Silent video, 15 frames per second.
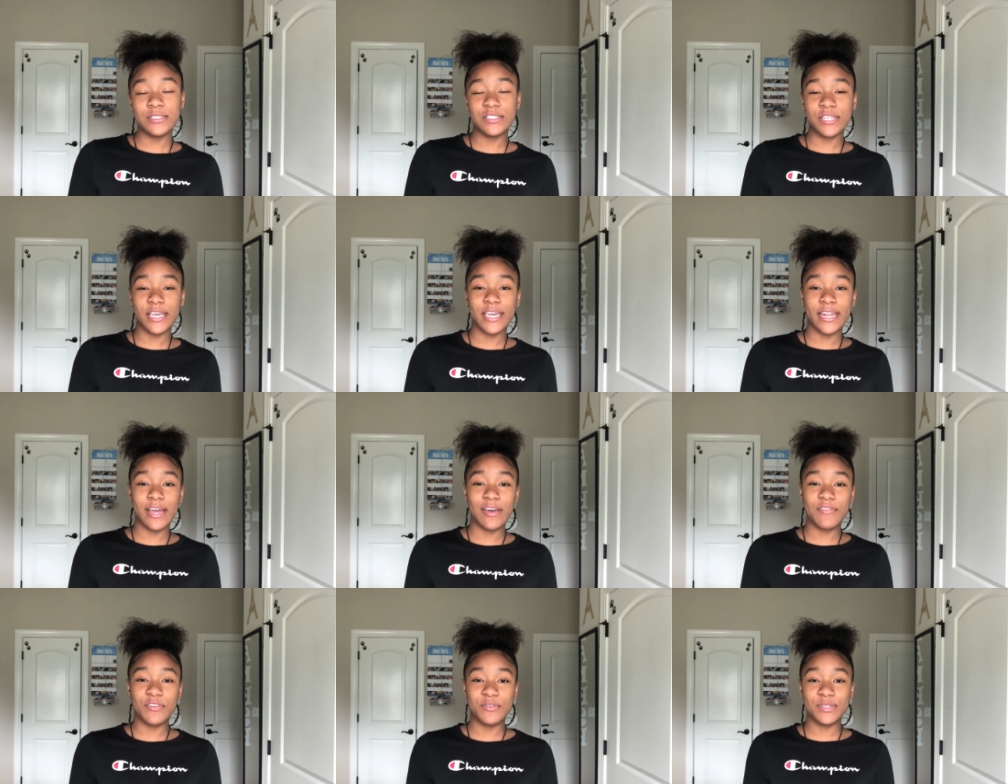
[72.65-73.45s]
Check it
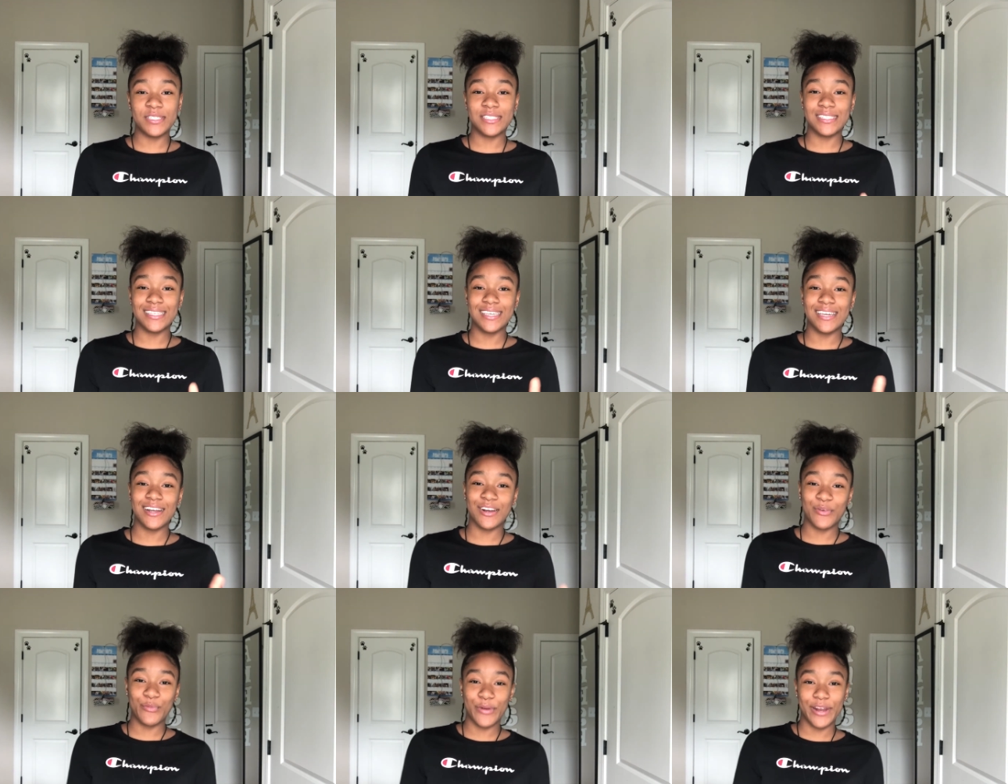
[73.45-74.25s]
out if you want to see
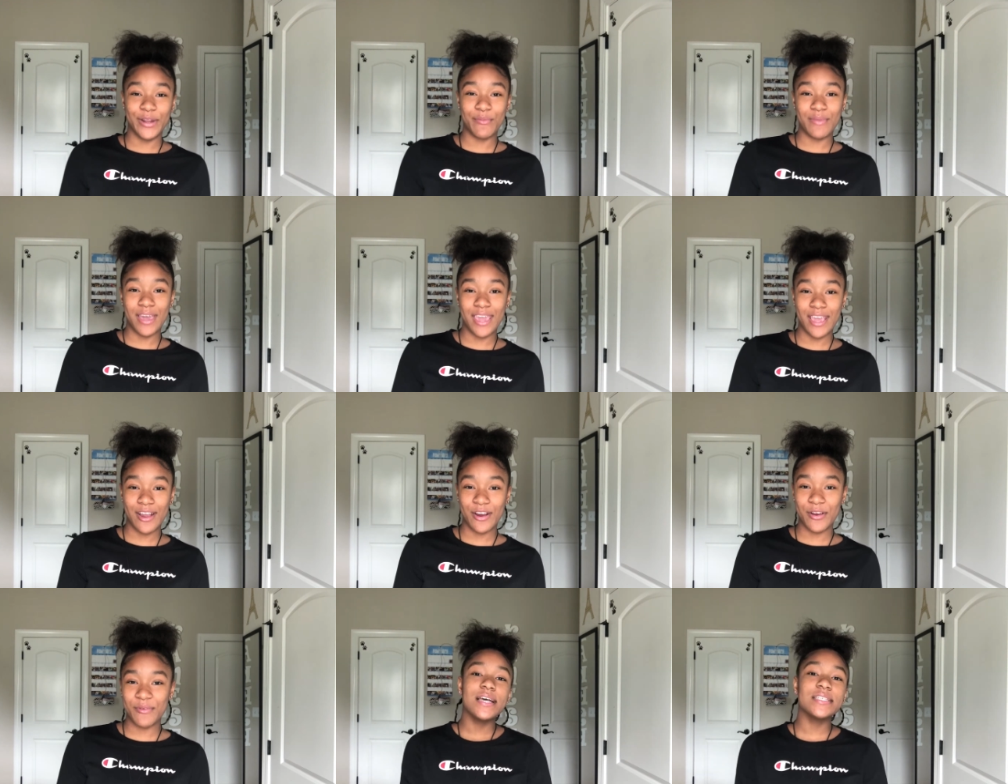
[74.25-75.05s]
her braiding my hair.